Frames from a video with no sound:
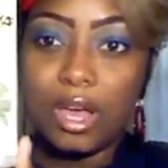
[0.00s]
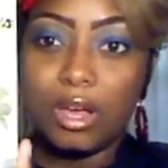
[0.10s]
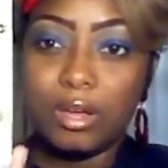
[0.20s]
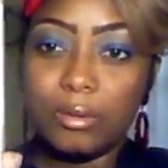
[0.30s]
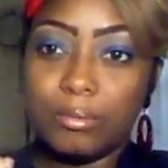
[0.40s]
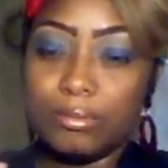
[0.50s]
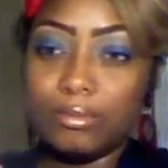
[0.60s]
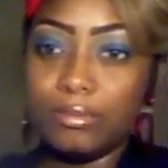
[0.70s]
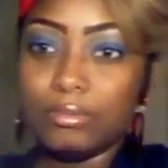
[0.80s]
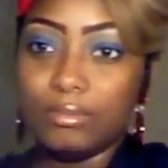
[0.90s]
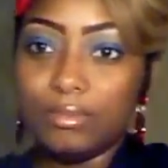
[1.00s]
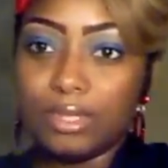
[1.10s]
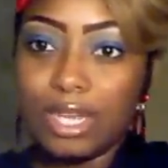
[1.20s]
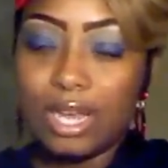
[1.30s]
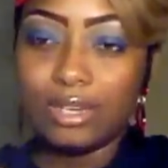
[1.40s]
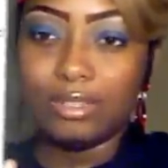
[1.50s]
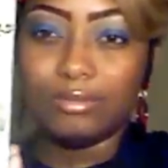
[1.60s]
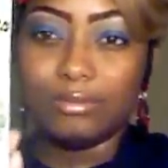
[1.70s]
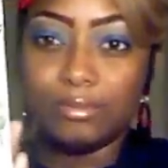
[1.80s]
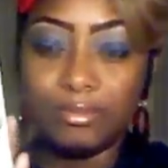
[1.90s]
Um, it's kind
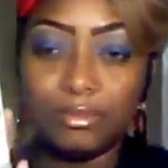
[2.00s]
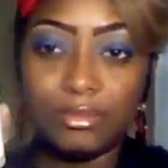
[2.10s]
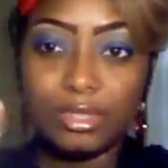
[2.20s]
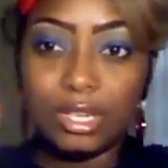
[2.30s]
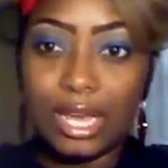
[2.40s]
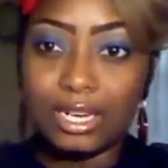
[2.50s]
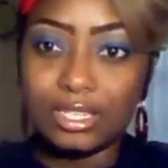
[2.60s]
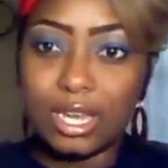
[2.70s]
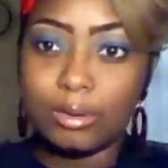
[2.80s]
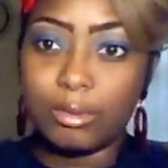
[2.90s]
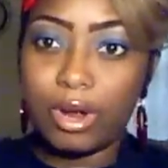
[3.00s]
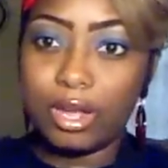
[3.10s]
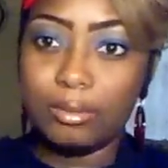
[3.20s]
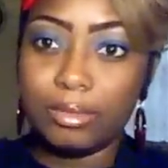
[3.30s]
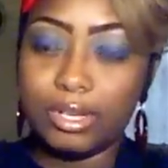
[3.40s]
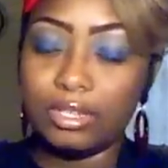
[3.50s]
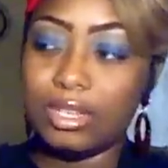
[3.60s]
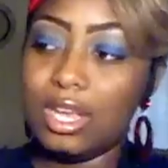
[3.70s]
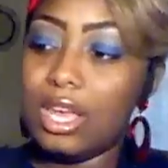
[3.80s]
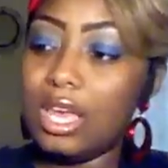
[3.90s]
of the light is kind of bright, but
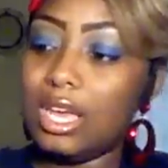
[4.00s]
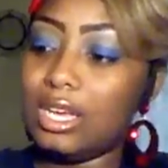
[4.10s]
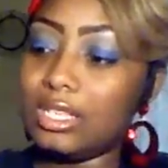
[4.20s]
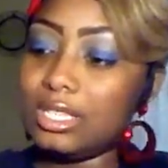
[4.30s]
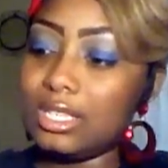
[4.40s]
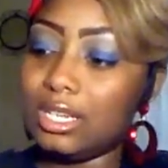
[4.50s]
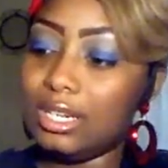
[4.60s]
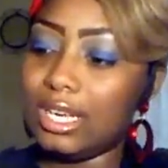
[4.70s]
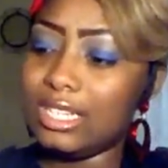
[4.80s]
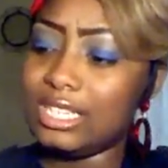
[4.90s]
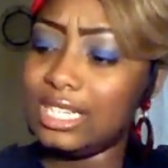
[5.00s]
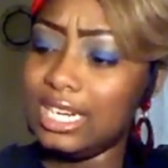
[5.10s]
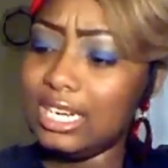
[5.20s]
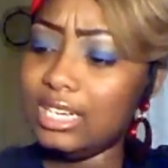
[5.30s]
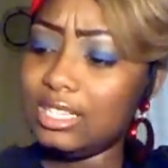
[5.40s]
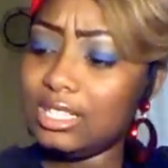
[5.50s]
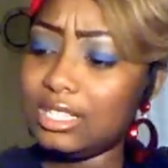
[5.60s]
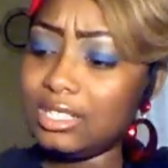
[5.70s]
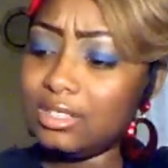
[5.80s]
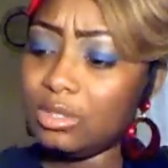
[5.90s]
it's
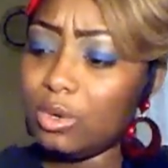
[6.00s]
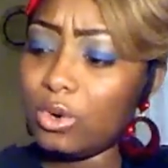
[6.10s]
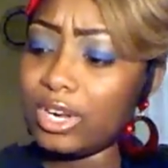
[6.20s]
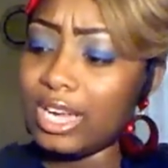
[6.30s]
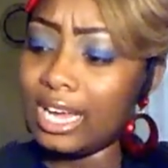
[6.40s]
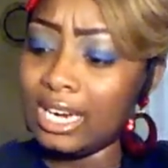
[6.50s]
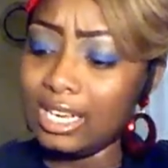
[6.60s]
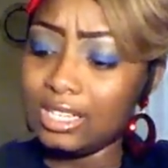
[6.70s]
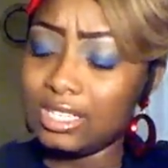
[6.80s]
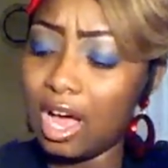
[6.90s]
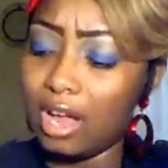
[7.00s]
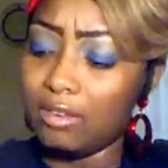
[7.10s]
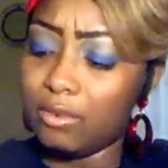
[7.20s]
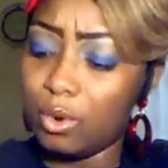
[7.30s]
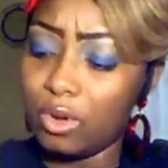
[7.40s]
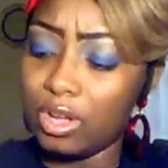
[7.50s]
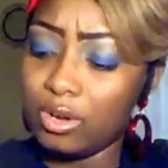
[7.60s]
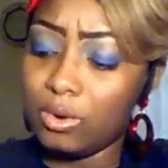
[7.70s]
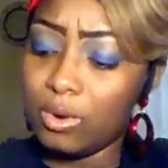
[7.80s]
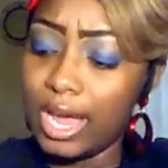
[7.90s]
Lusty's Organics Olive
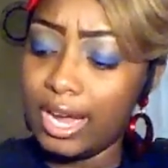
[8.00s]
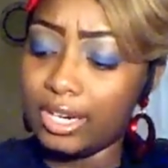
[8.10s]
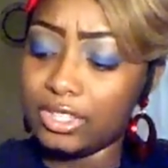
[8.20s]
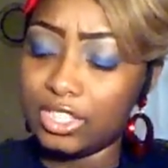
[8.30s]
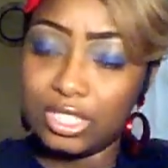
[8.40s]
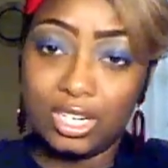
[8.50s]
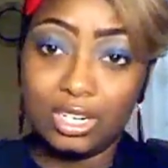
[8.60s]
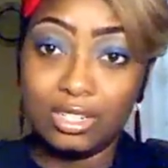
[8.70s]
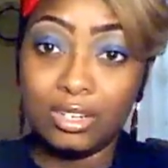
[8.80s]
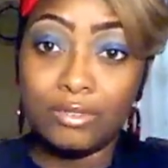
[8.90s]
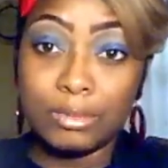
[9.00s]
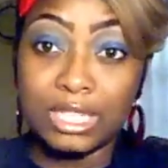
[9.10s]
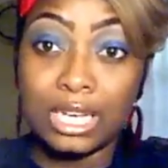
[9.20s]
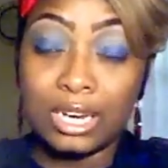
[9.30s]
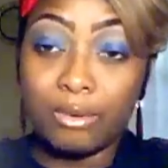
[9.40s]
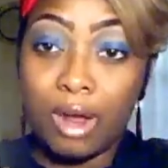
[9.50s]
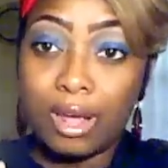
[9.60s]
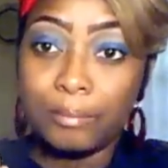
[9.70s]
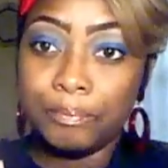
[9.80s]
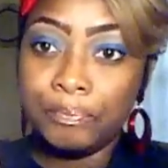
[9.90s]
Oil Hair Sheen, if I'm saying that
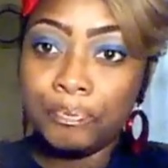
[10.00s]
right.